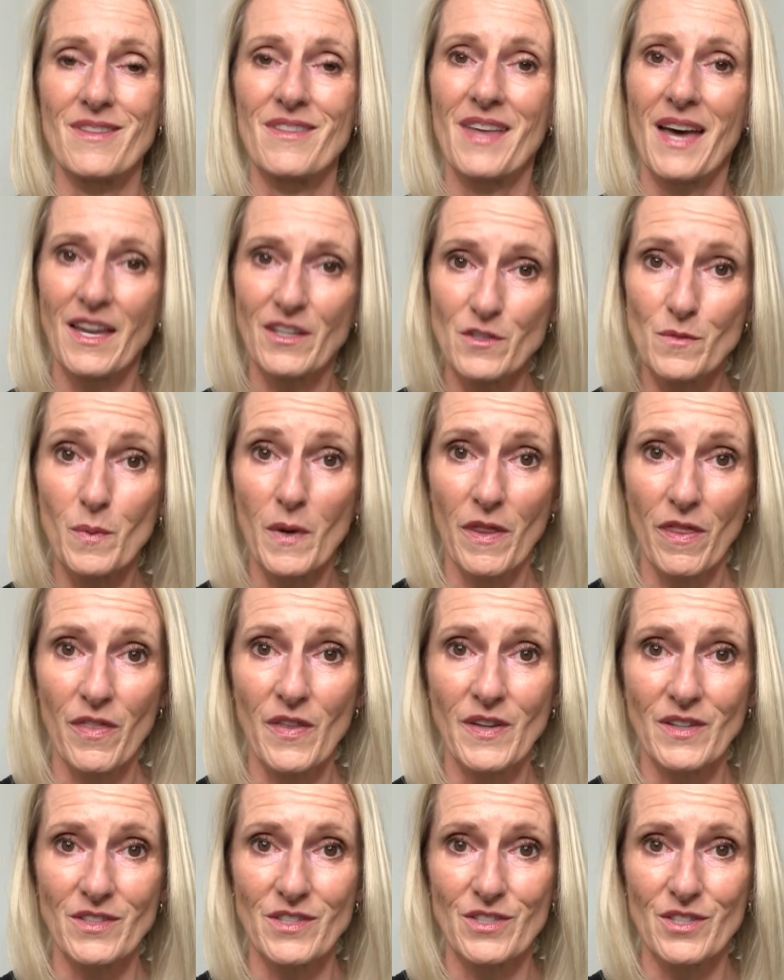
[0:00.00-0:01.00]
that's when
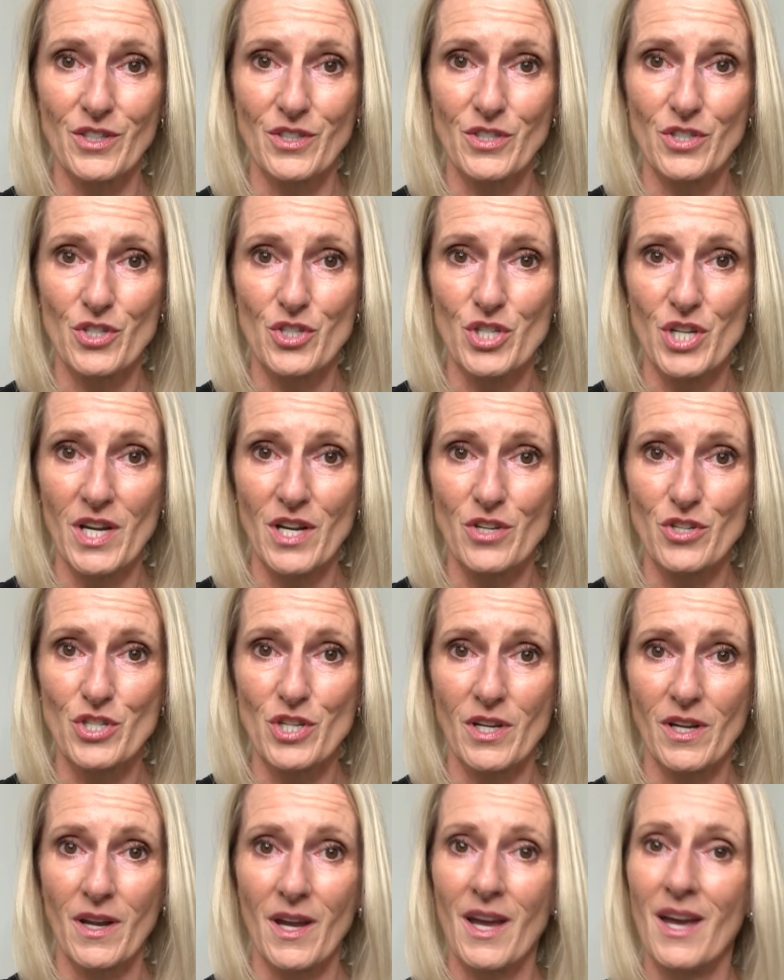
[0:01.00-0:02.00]
things started
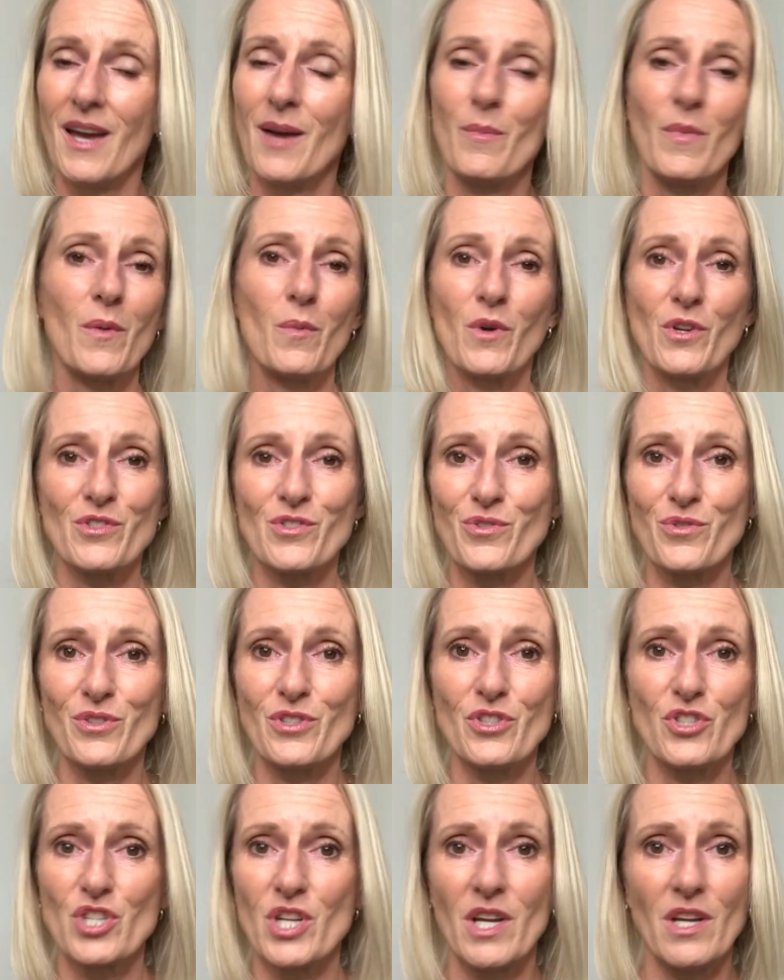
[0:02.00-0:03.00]
changing. But it wasn't going
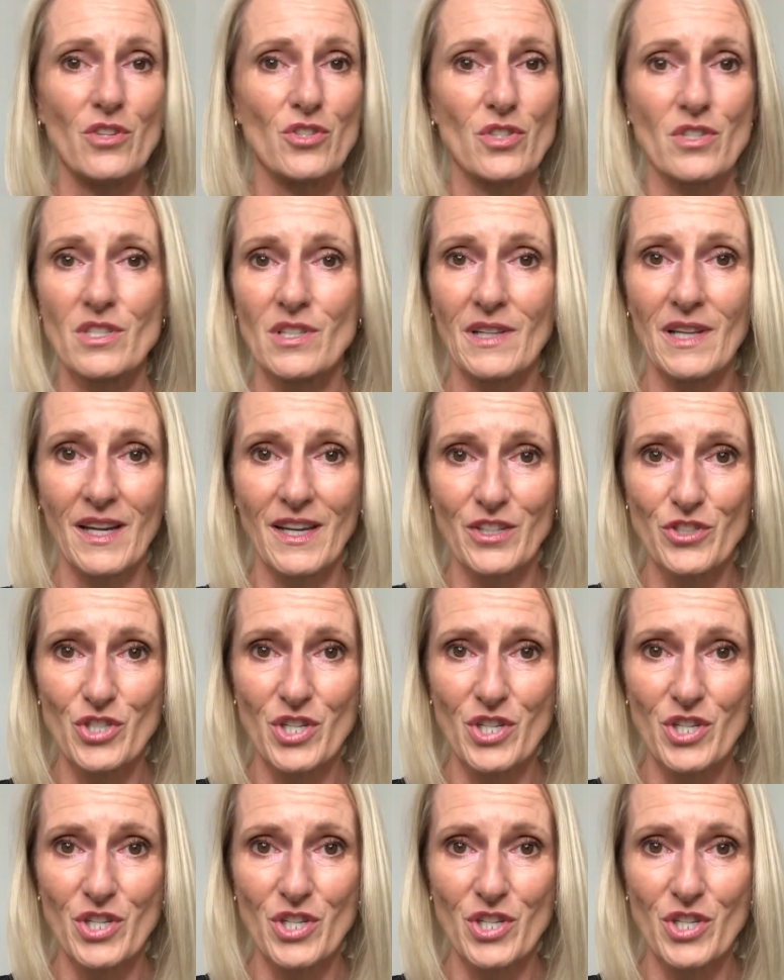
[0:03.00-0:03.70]
to change until I